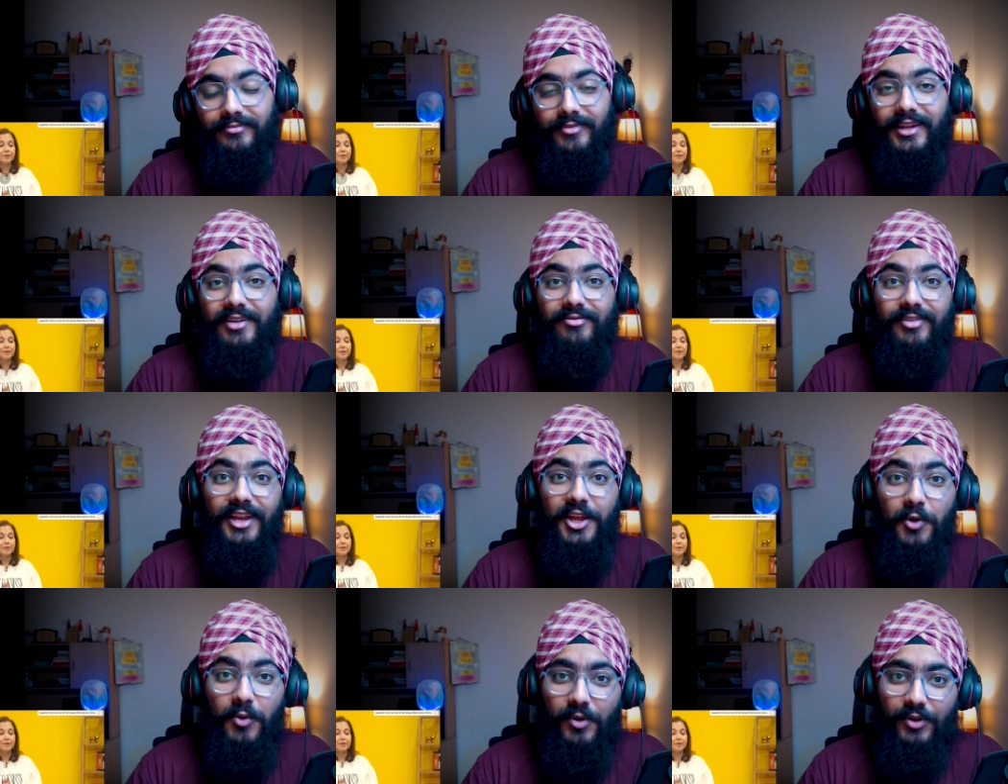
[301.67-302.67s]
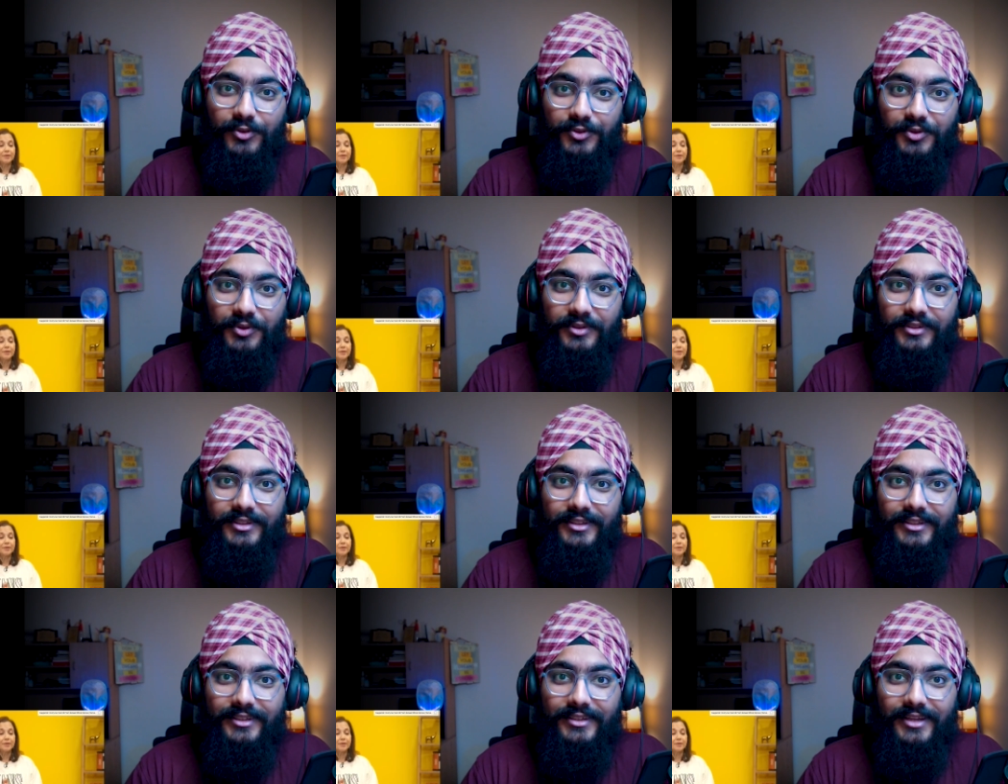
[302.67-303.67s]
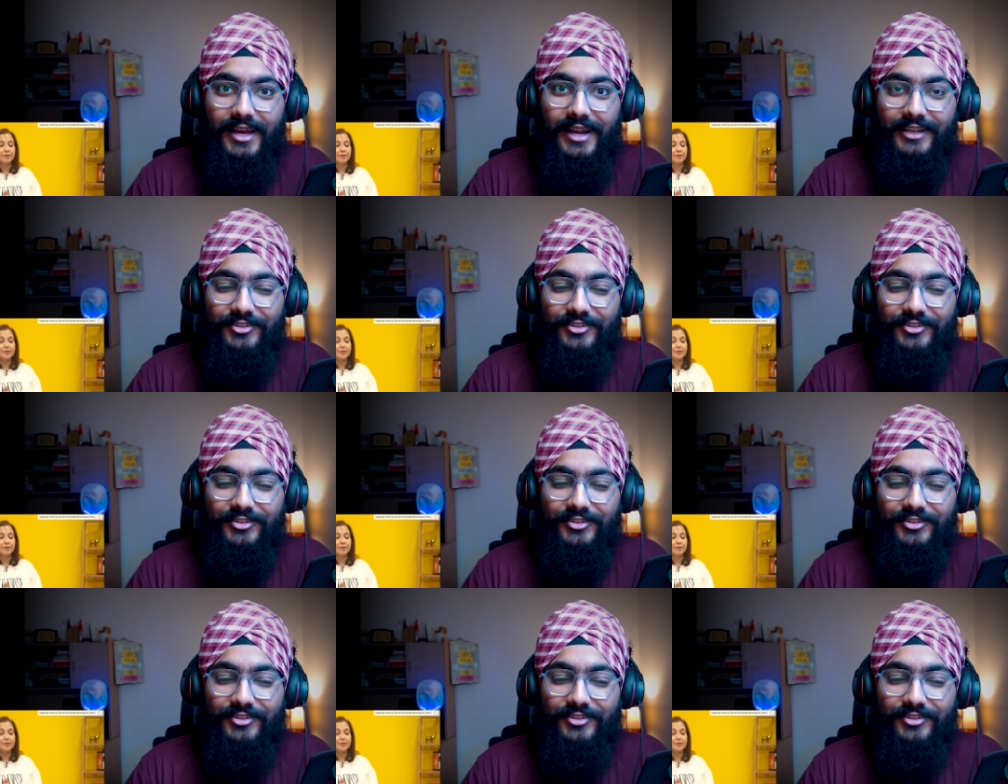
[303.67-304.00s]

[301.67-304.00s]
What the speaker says: We have Leo also, and I